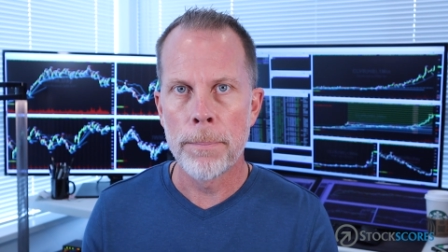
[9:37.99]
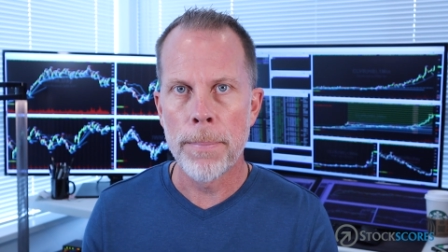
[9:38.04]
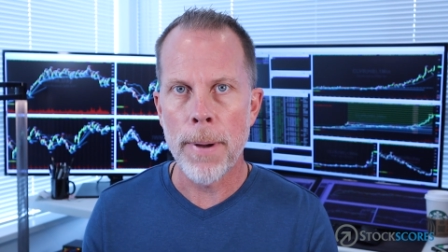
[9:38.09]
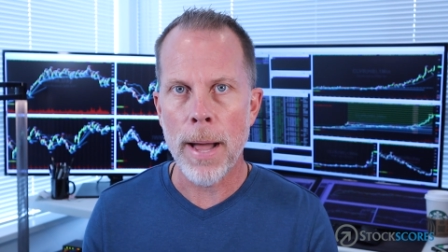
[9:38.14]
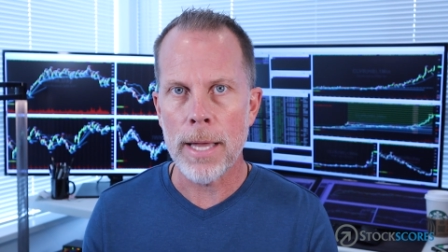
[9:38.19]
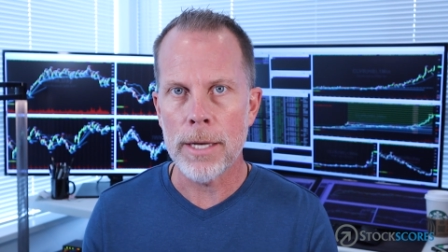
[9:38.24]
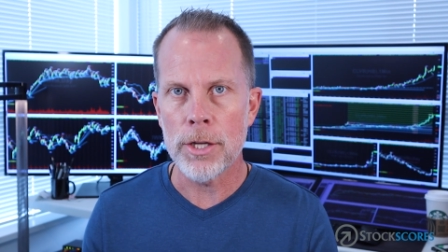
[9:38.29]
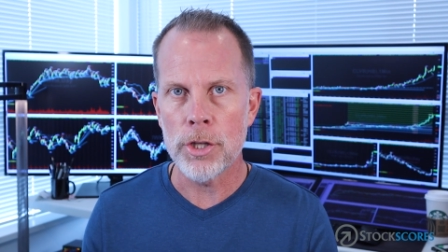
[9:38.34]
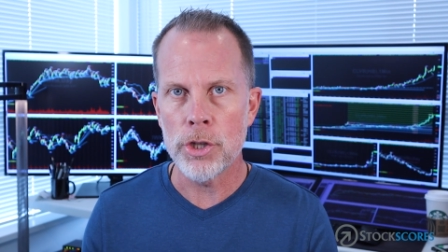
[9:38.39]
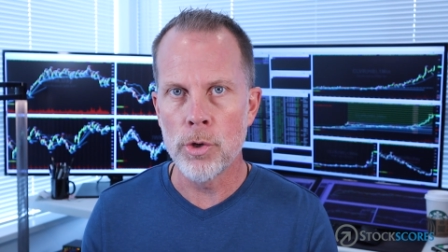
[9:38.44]

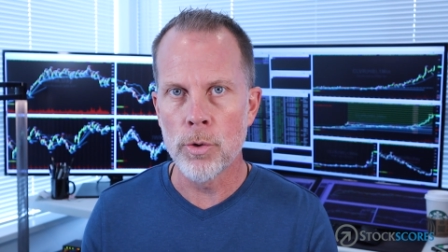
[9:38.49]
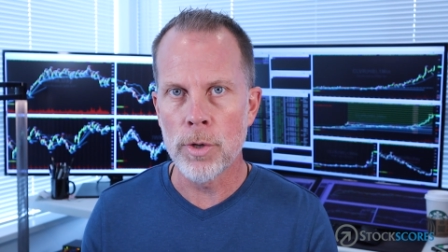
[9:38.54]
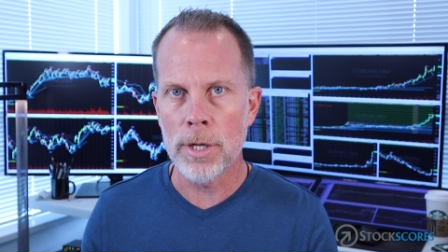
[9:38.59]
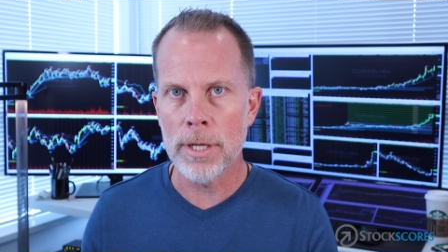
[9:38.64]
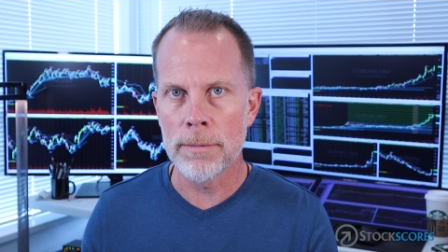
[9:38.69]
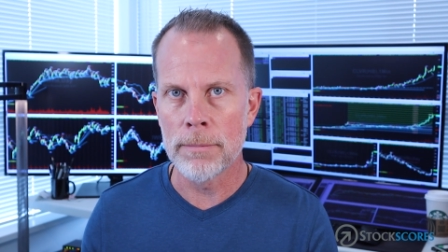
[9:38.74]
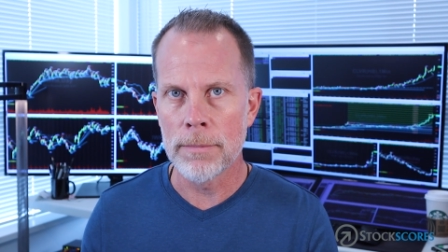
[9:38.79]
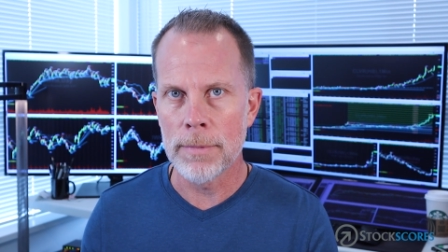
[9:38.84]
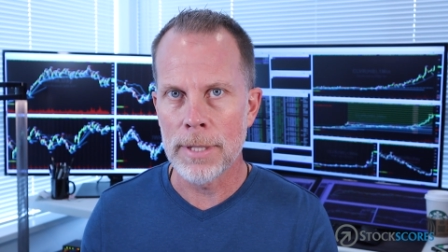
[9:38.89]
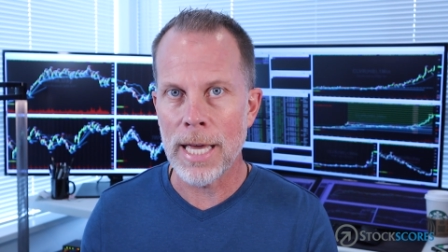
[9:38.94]
but you
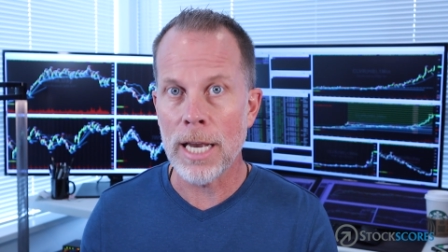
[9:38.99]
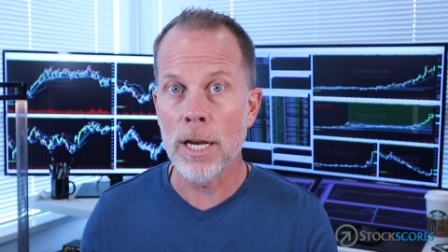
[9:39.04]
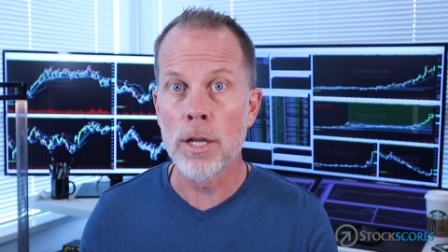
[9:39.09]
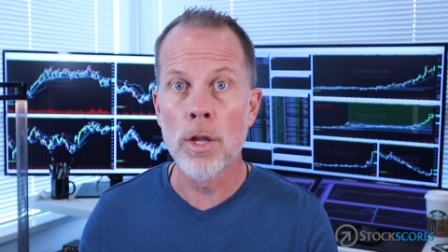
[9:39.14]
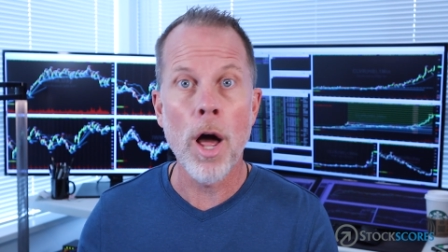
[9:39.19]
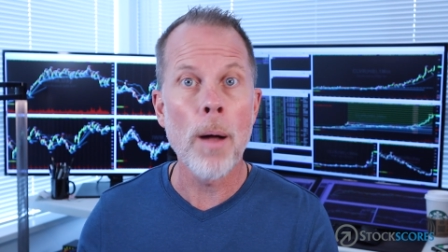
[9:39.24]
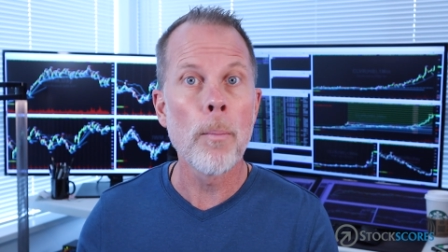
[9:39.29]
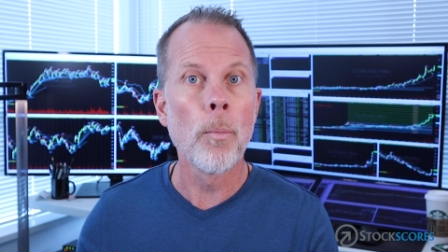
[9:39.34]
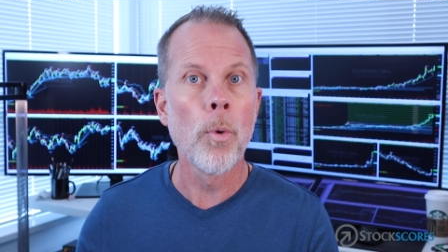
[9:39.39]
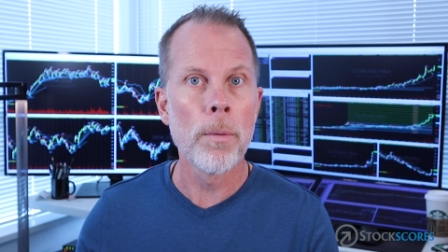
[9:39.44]
can get a
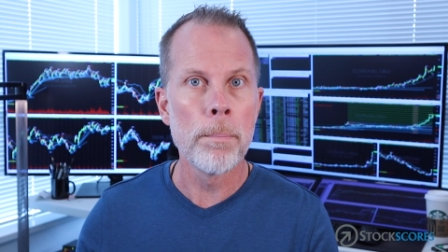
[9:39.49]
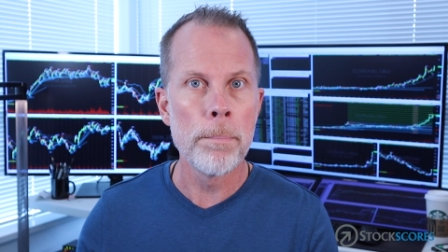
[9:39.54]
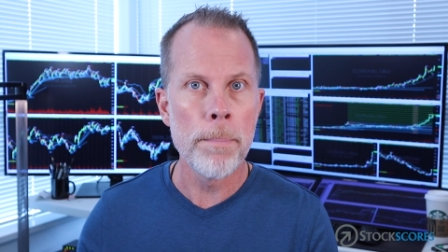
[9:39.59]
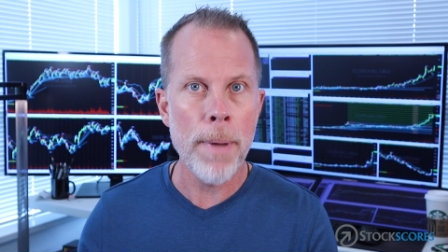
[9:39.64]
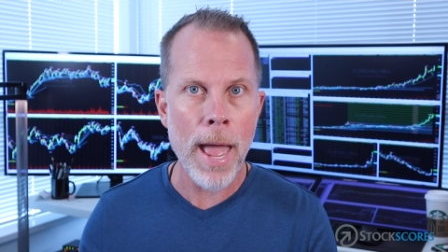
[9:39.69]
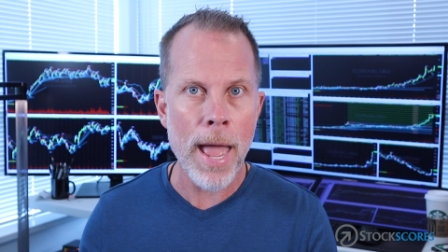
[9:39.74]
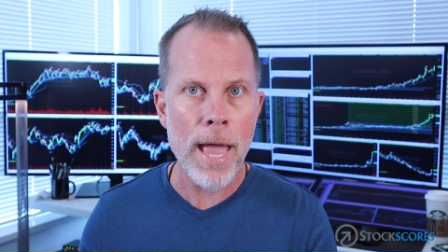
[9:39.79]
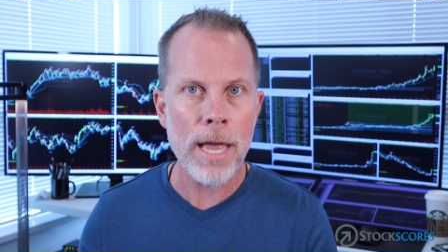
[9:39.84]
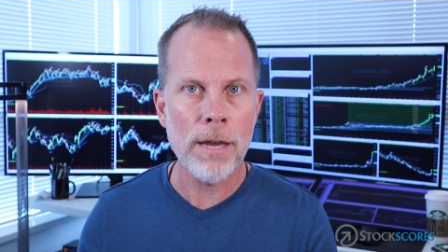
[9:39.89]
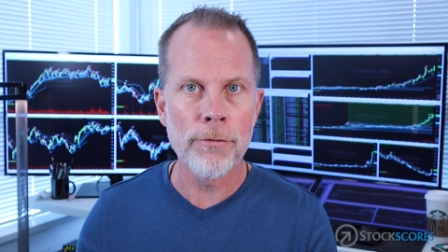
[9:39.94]
lot more
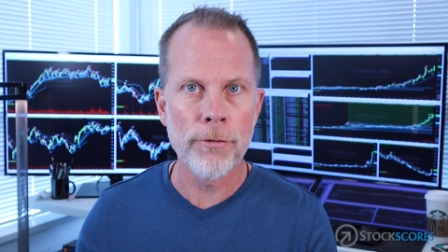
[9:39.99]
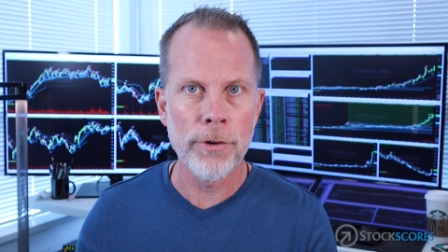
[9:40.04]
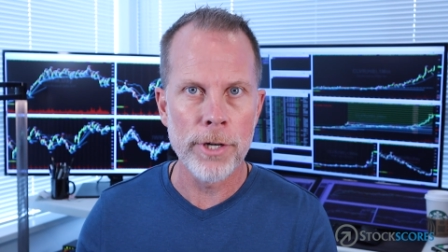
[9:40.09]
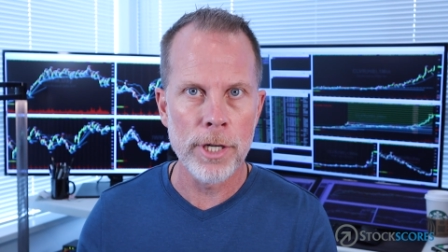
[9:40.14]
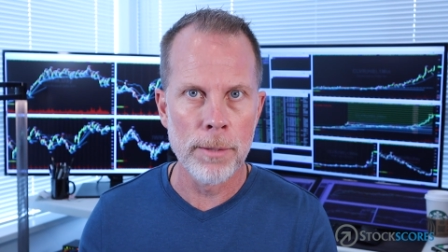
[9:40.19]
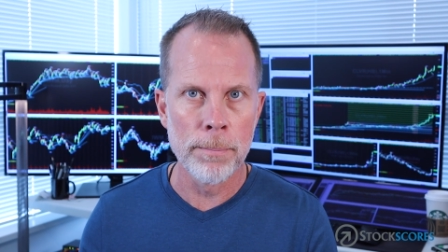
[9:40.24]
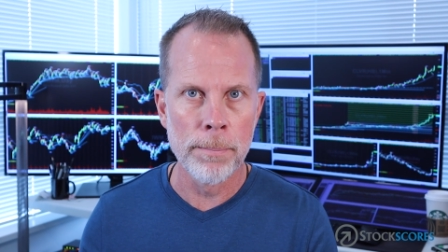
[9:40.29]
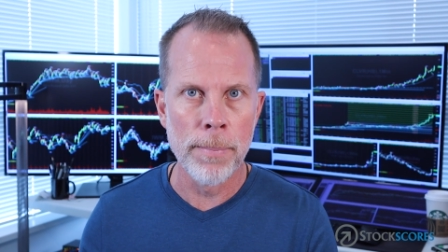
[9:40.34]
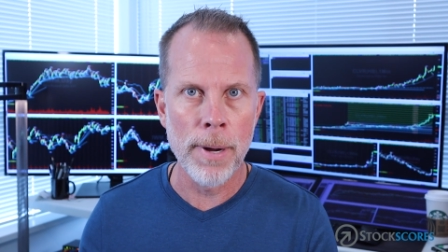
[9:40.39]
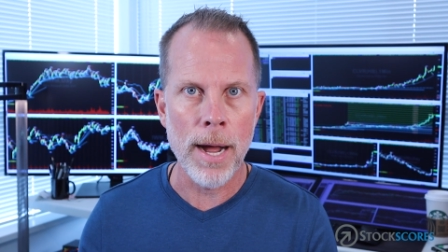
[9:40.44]
bang for
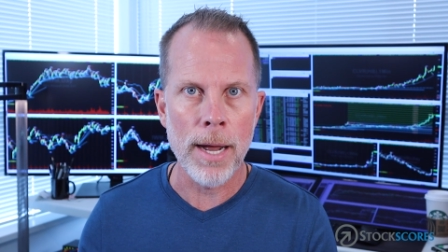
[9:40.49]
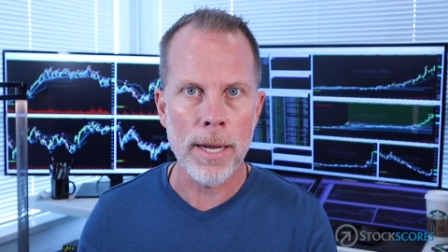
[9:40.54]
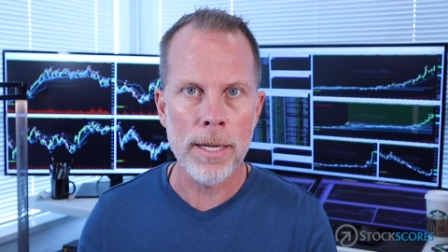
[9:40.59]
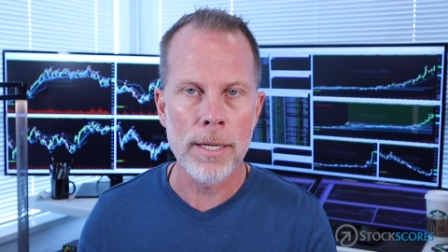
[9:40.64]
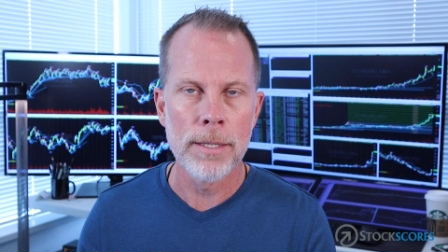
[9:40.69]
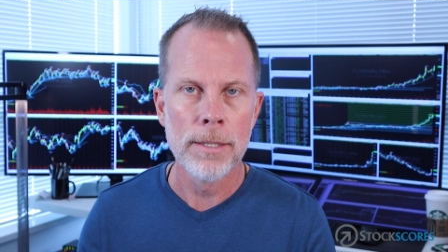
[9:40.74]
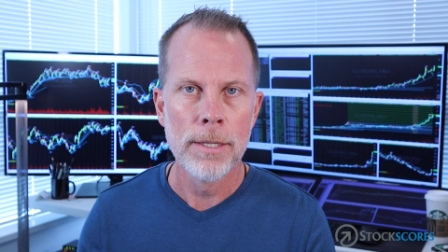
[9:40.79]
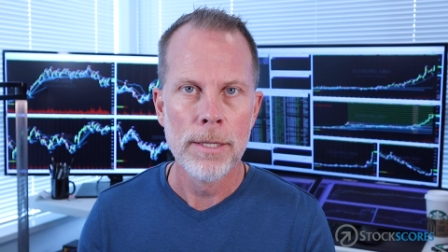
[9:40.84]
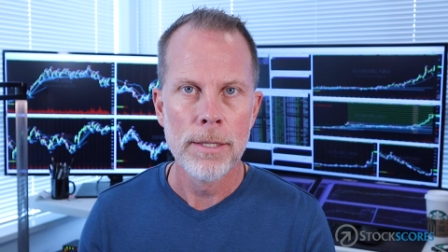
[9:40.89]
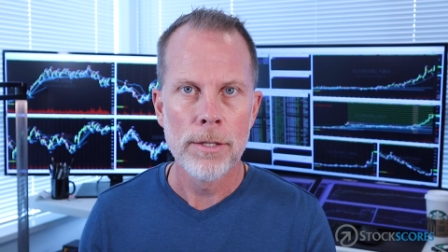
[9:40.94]
your
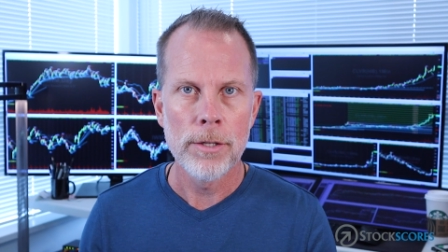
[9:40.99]
buck.